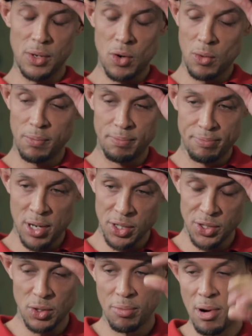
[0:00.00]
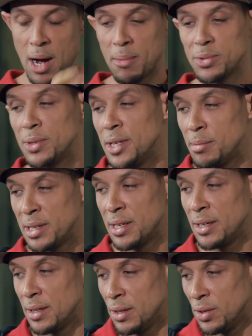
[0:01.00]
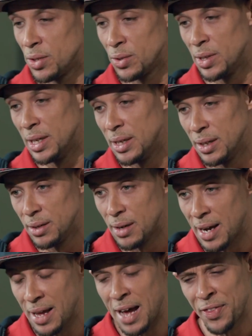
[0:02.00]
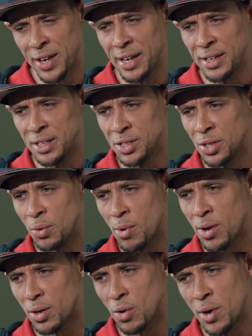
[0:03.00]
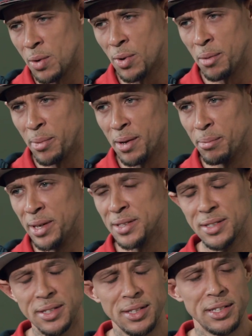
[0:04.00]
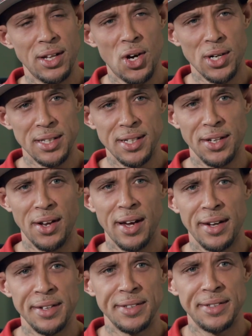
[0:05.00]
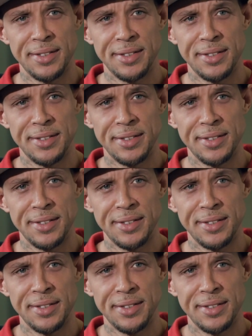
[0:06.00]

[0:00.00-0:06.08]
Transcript: no personal problems with him. I think you know, I, I think he does good work, or he wouldn't be in business this long. I tell you that.